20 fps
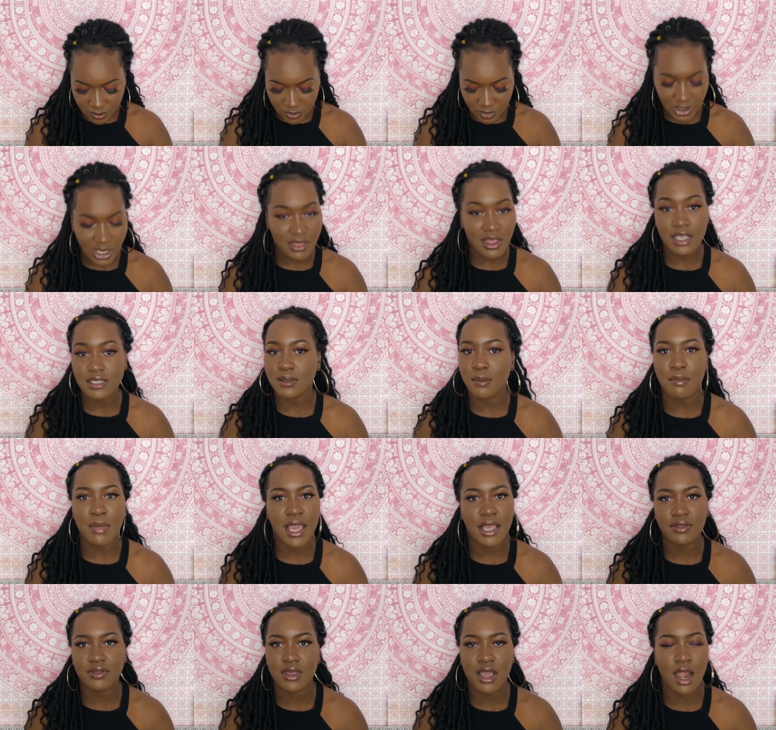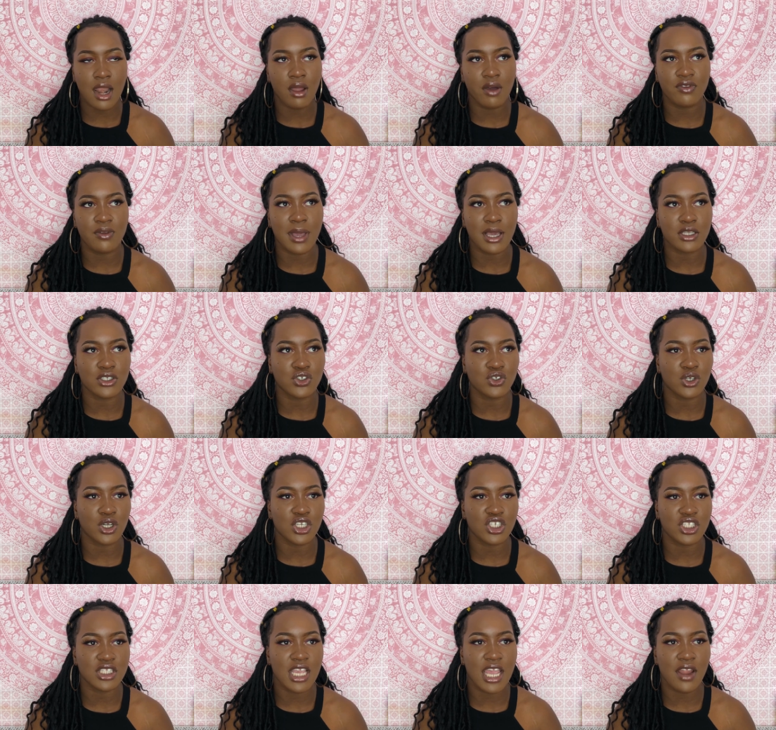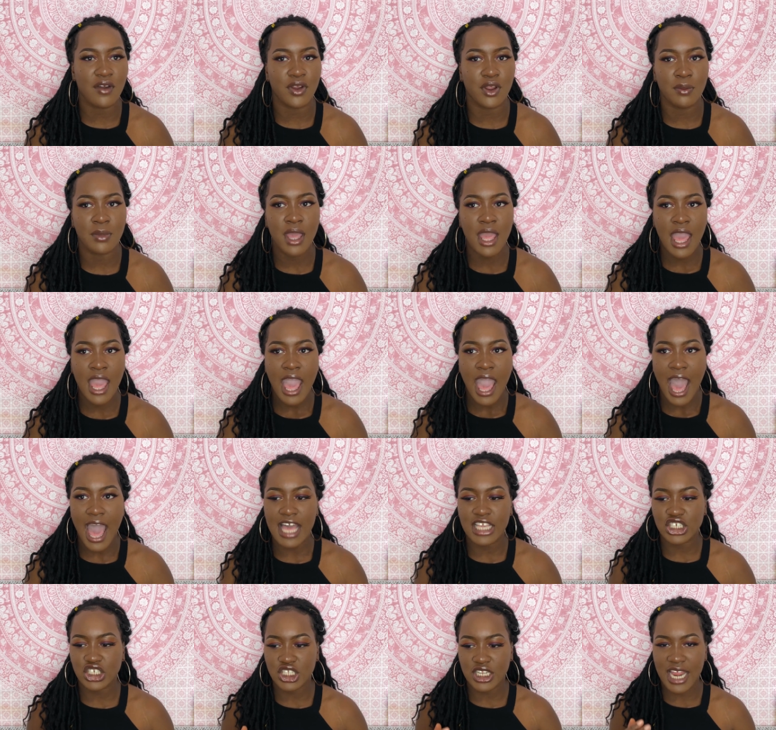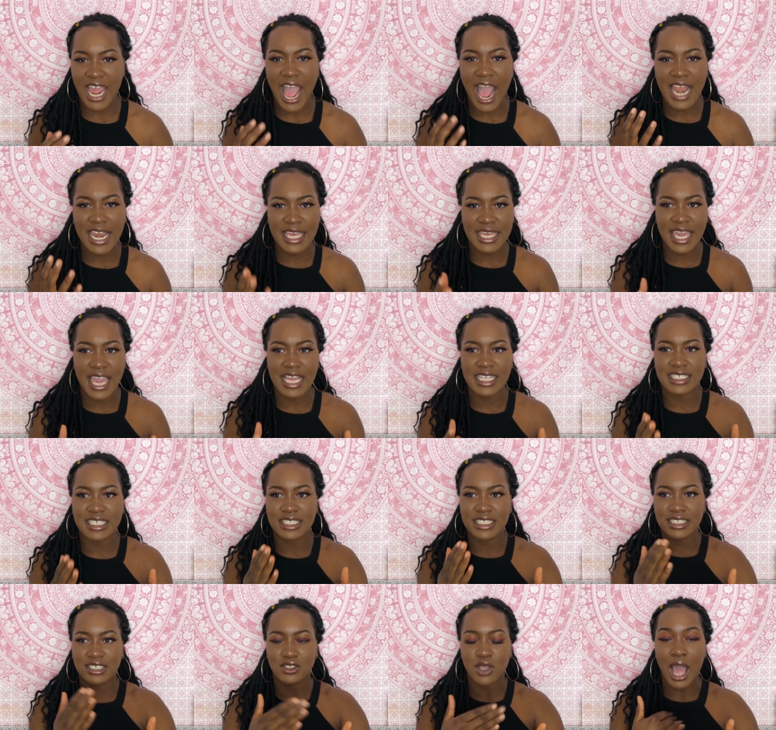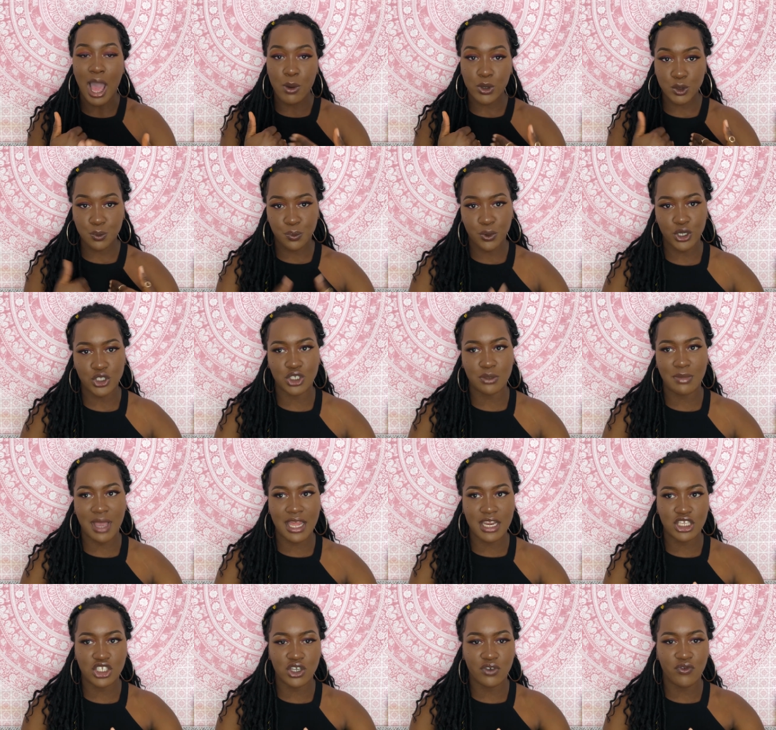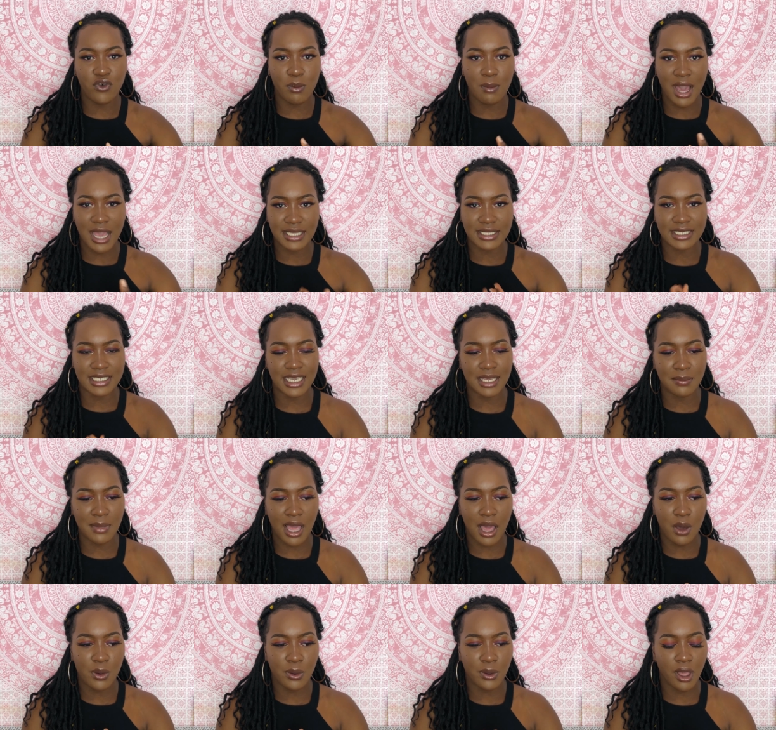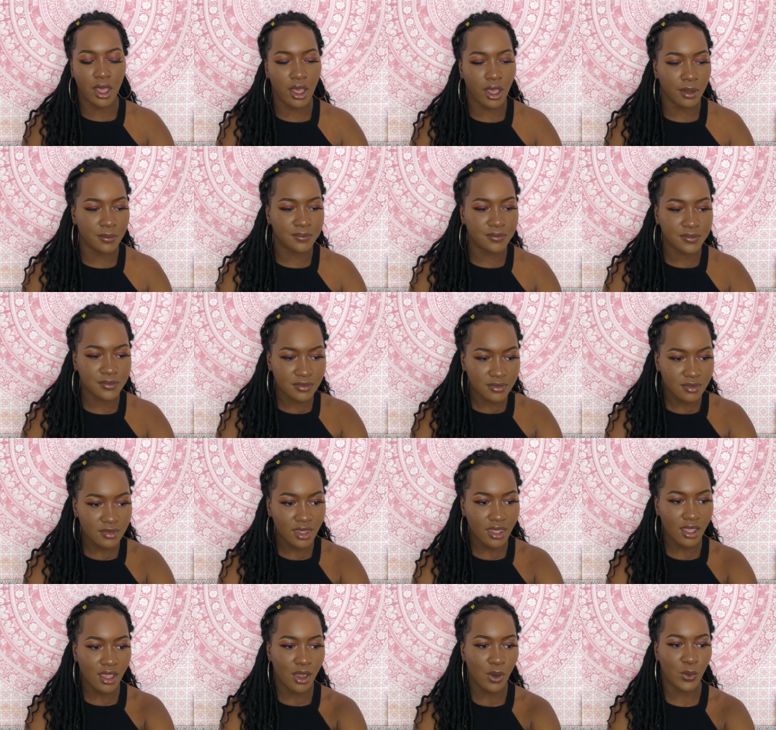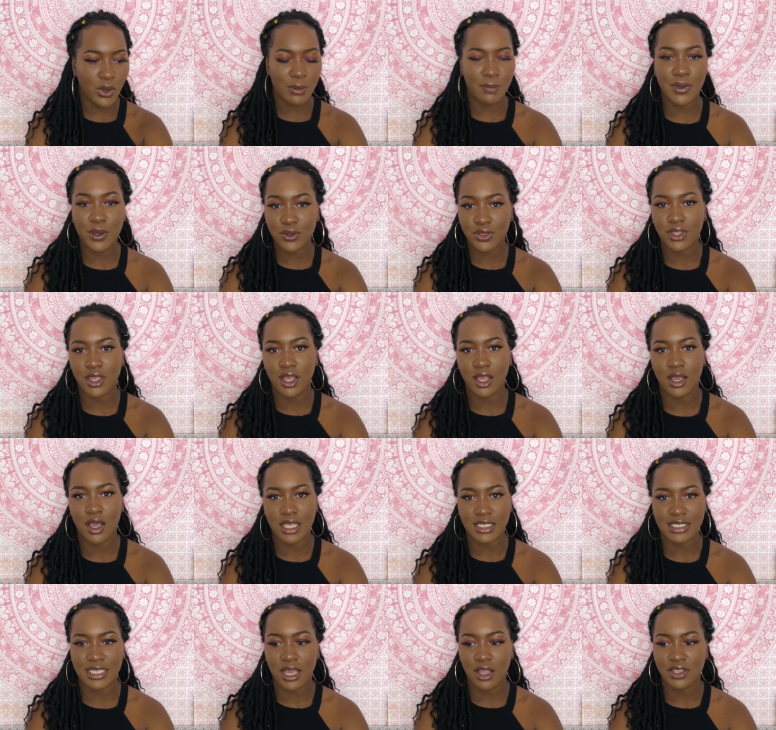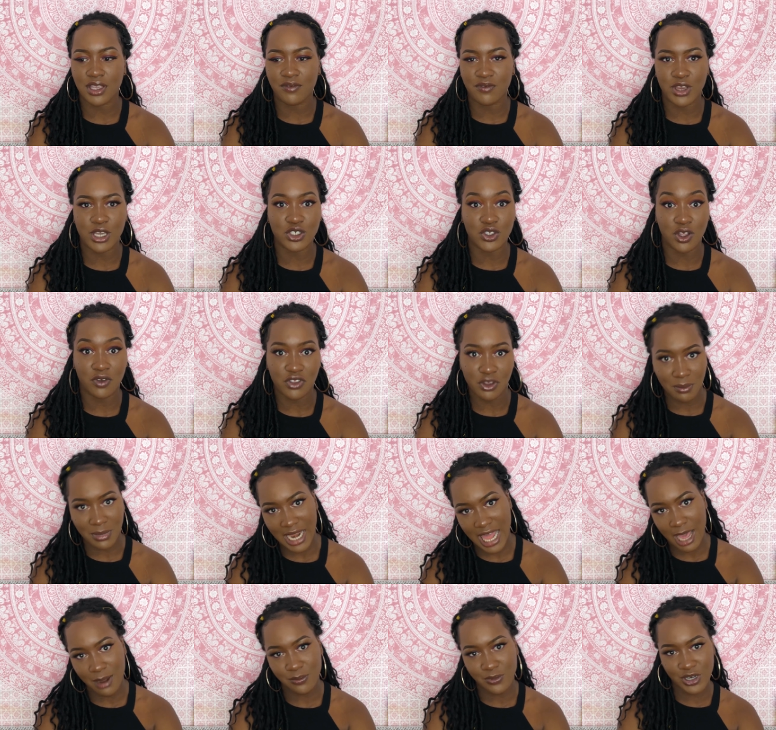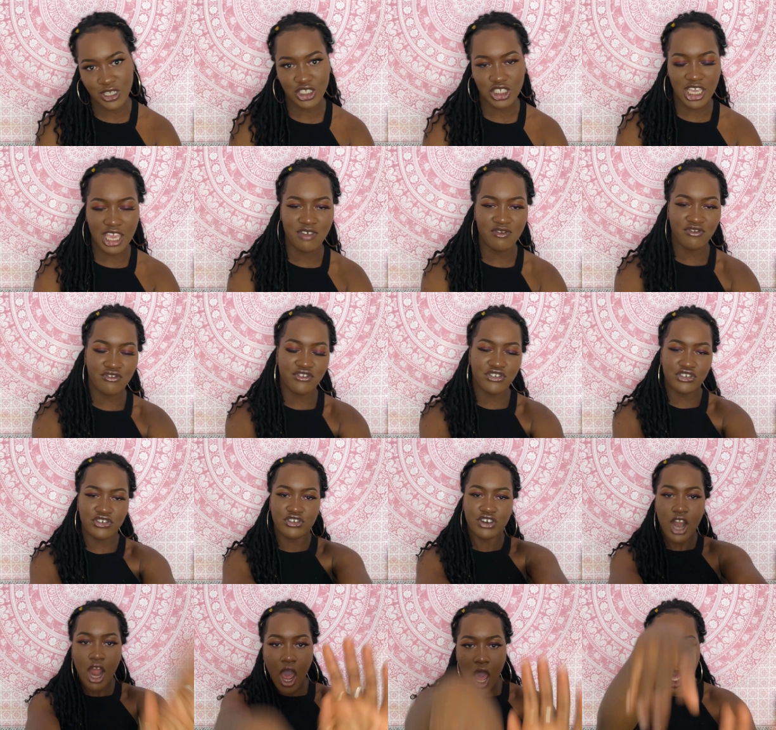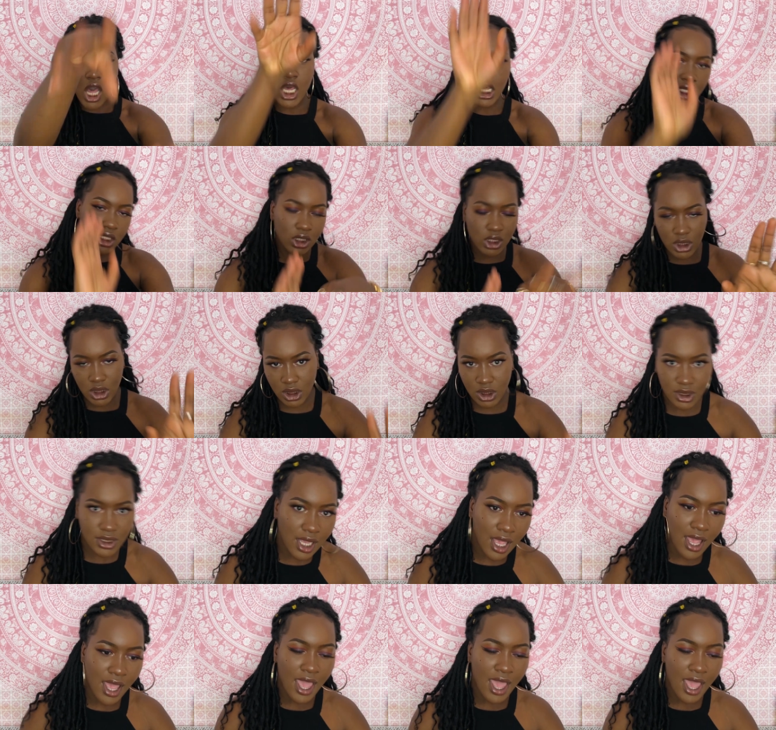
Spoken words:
yeah, that's the main thing I loved about constructionarium, actually allocating. So I was project manager for my team. We built a scaled down version of the Millau Bridge in France,